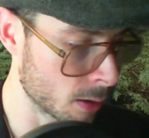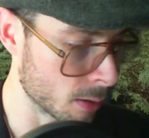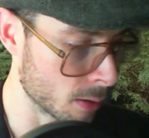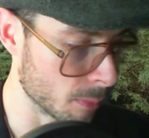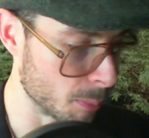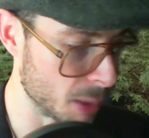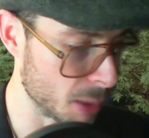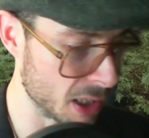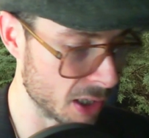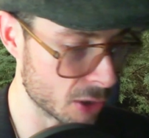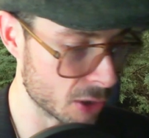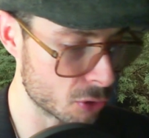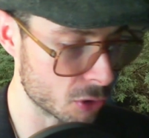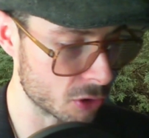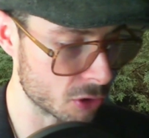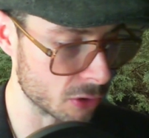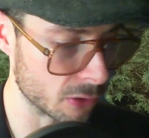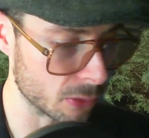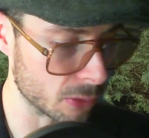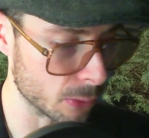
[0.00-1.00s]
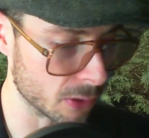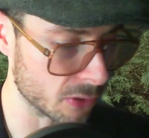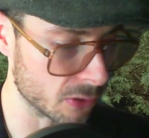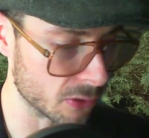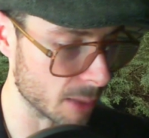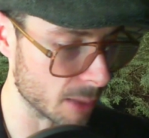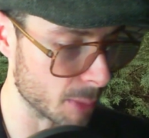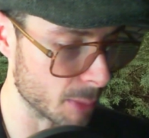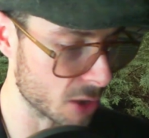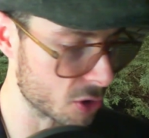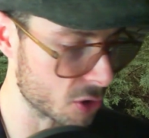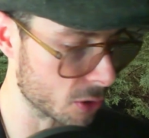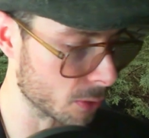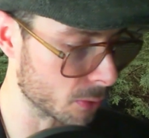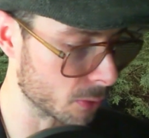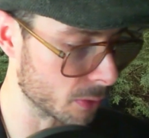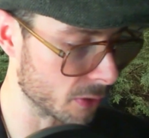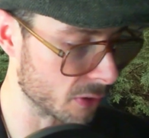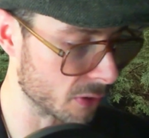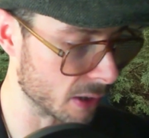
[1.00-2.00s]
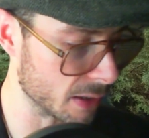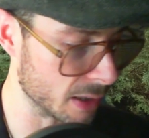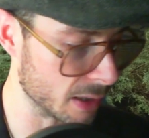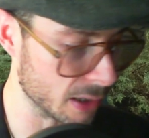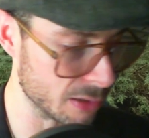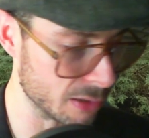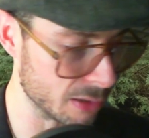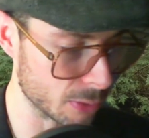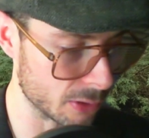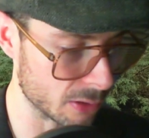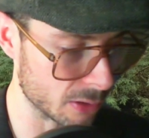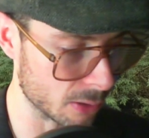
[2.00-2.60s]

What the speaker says: The pediatricians who examined the children said the injuries